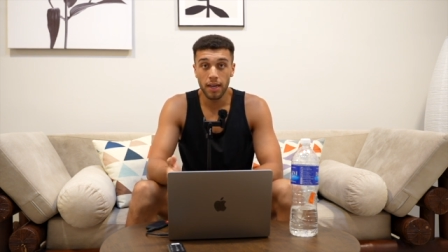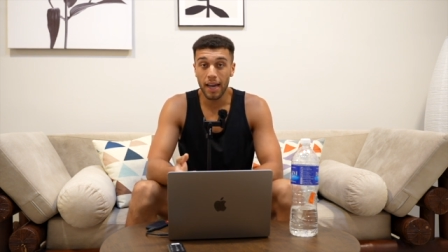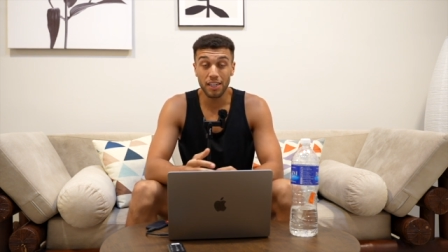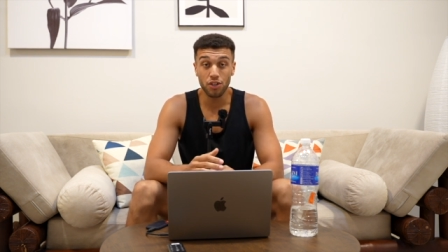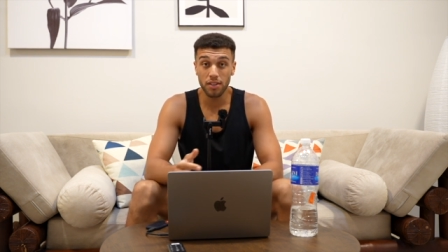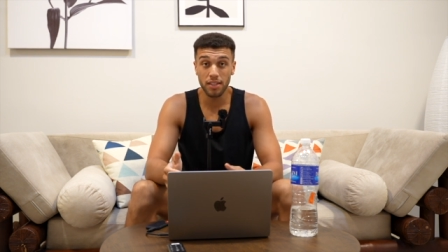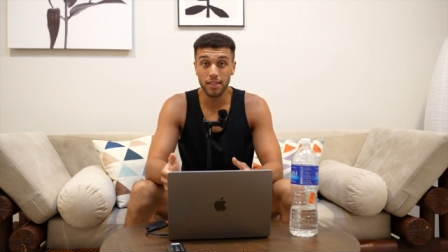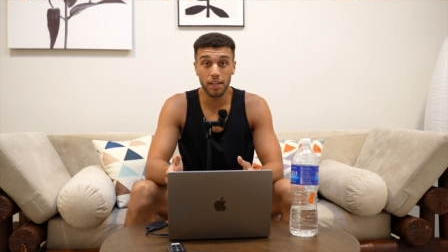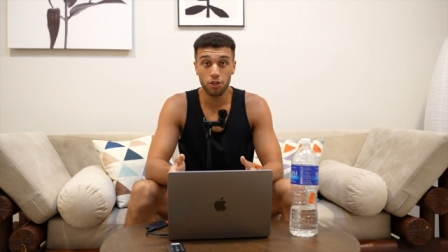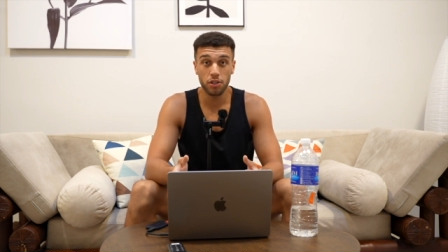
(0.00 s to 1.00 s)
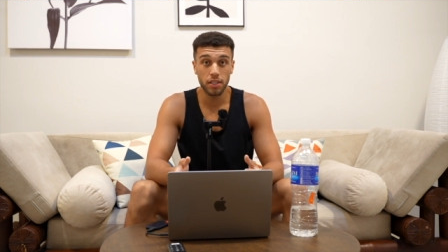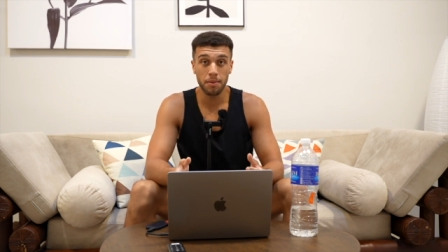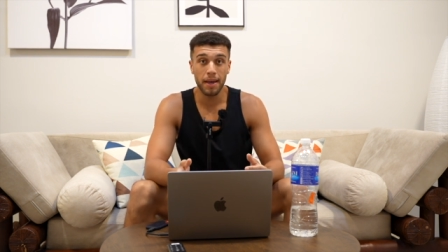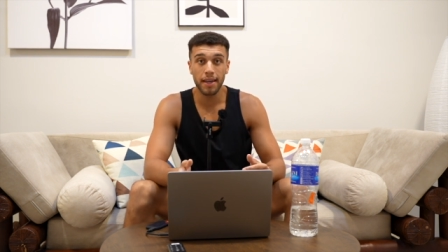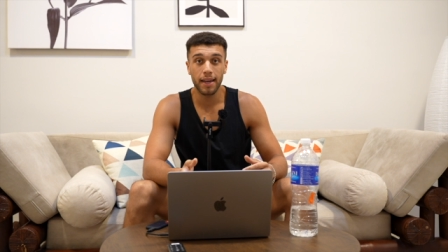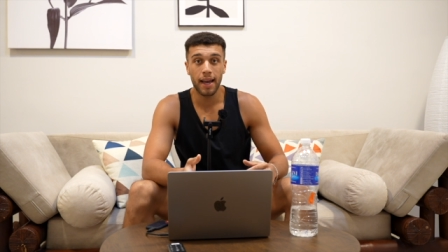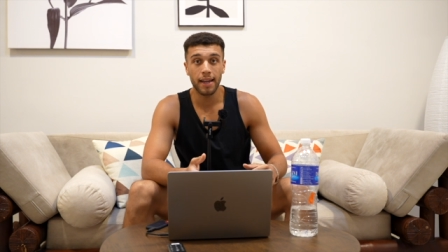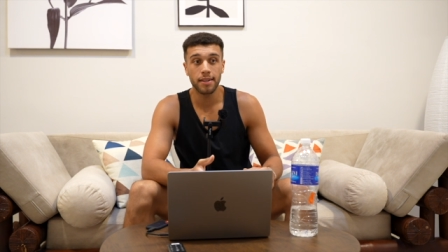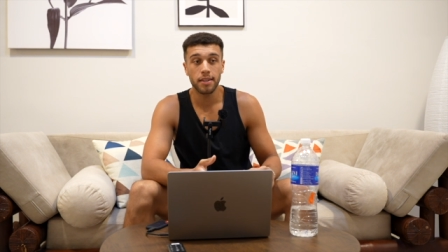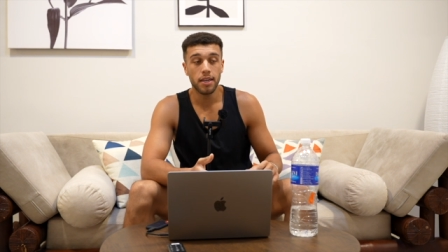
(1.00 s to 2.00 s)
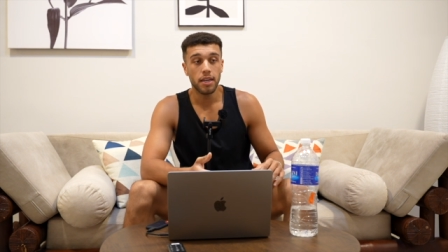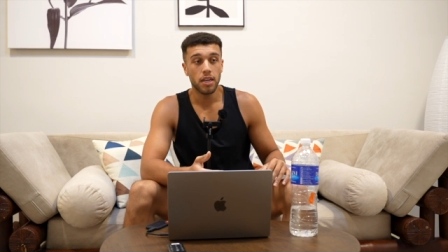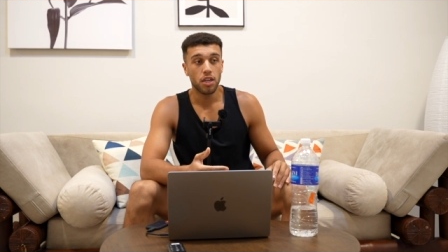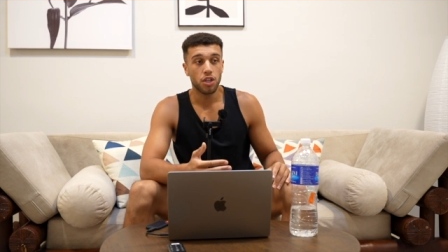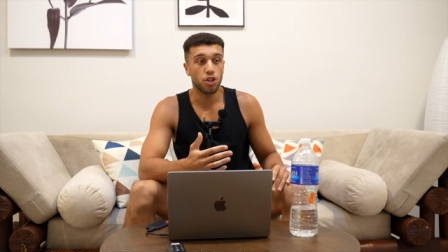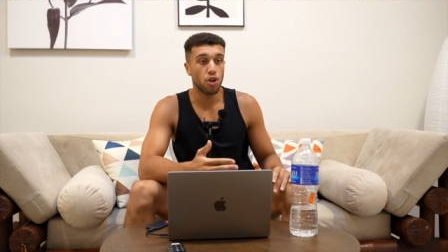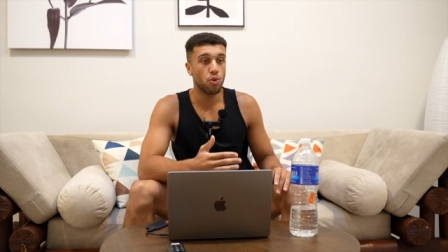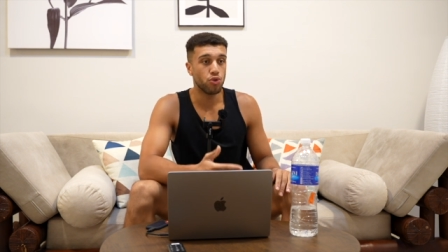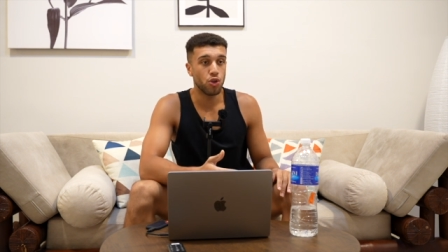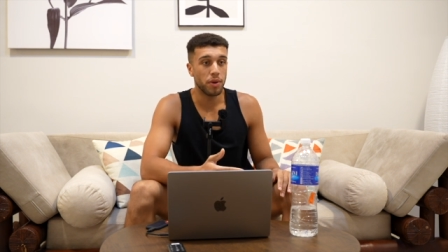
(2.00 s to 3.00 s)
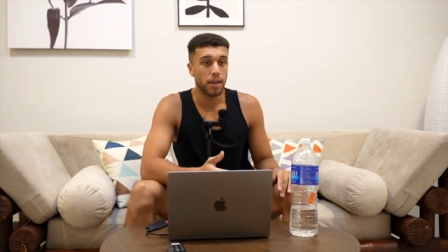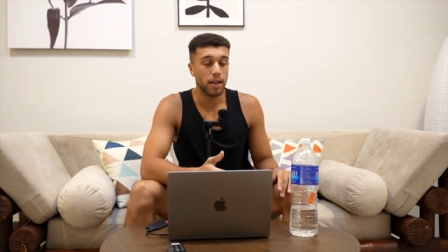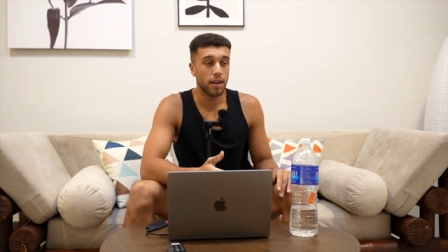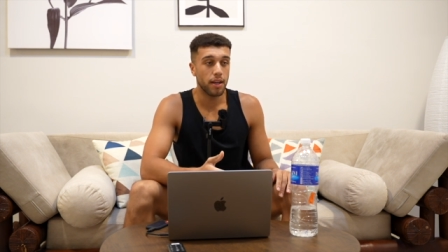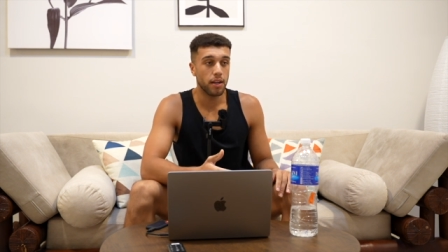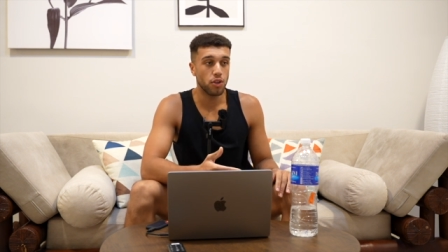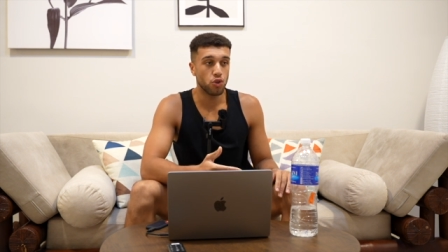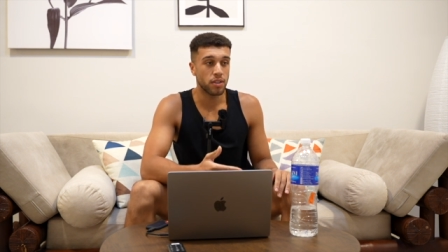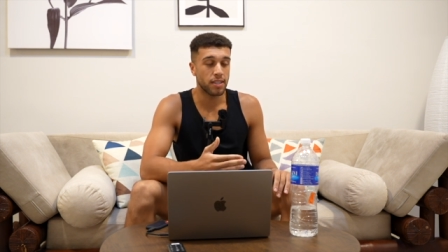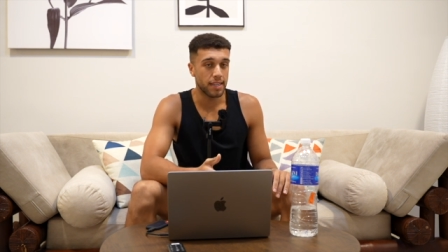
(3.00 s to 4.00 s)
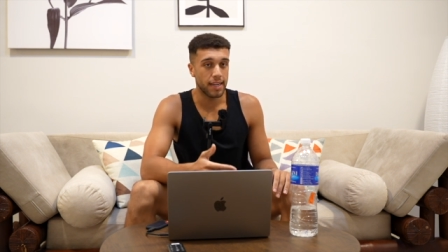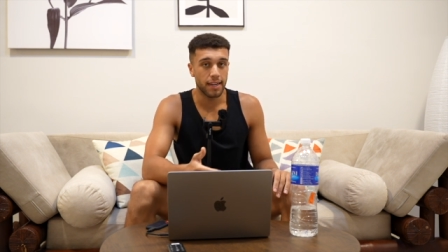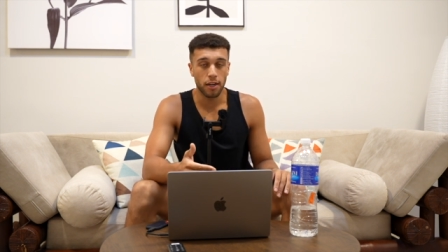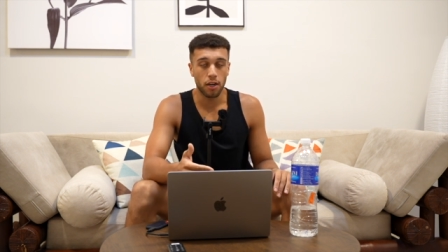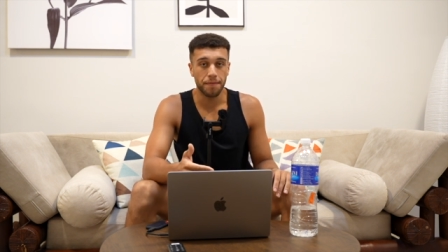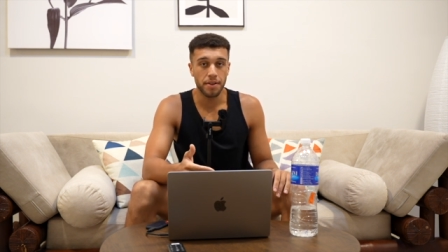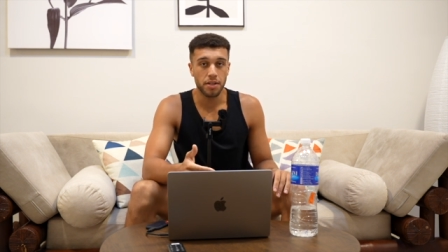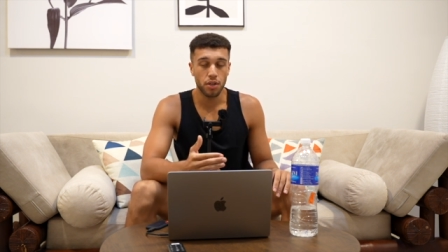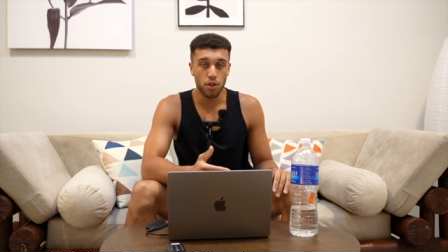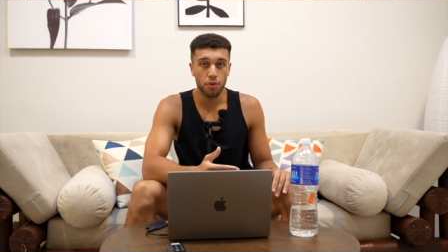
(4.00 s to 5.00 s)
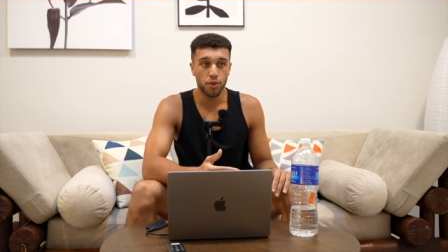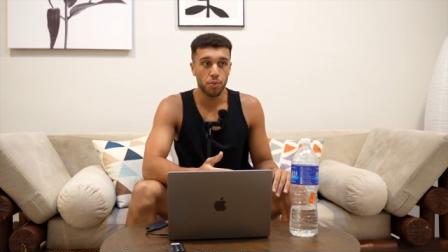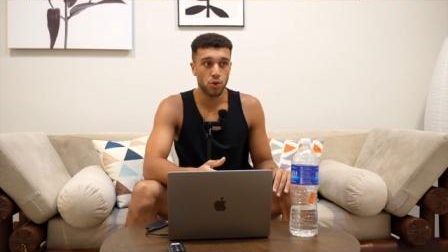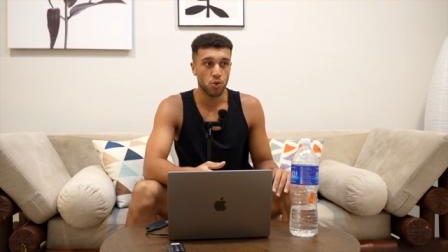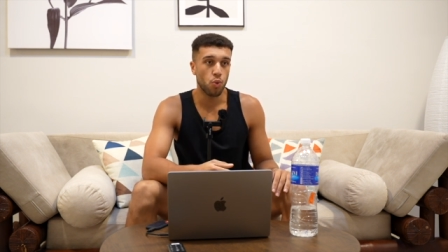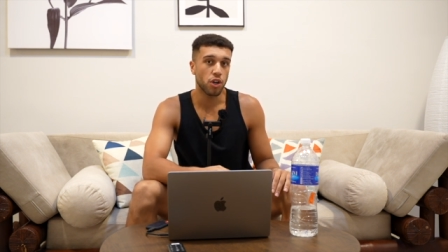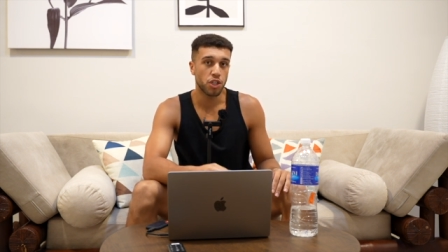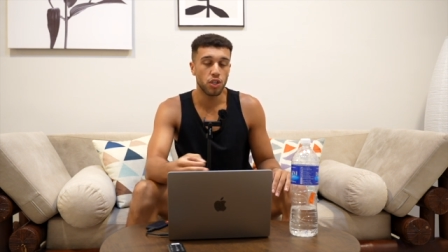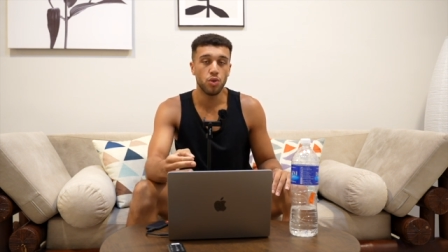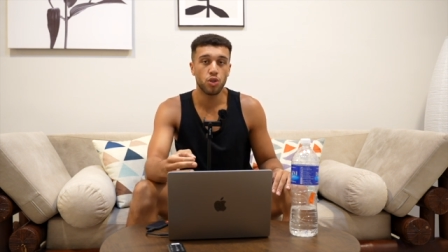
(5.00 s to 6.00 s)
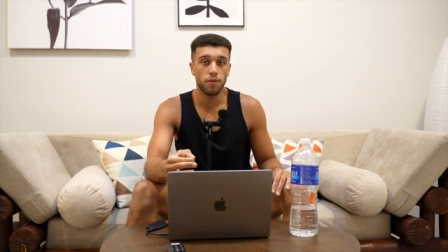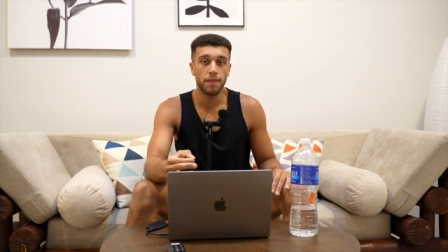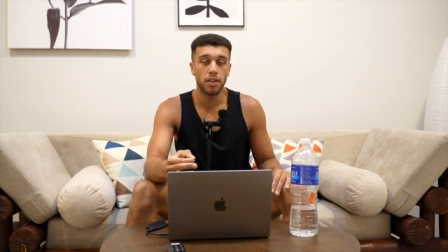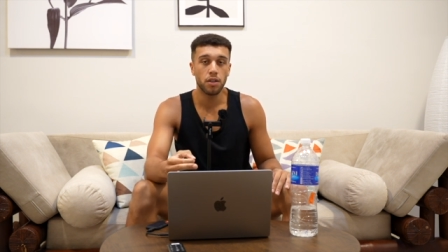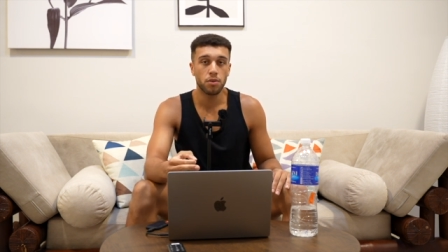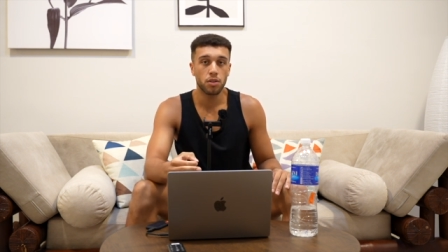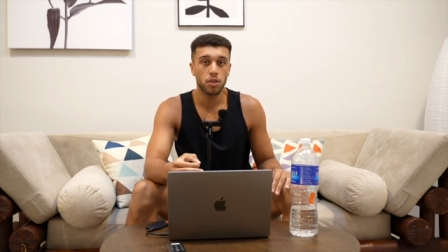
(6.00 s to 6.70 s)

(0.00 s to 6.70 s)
And it's just these connections that you make, and you don't do it just sitting in an office. You don't do it just watching YouTube videos.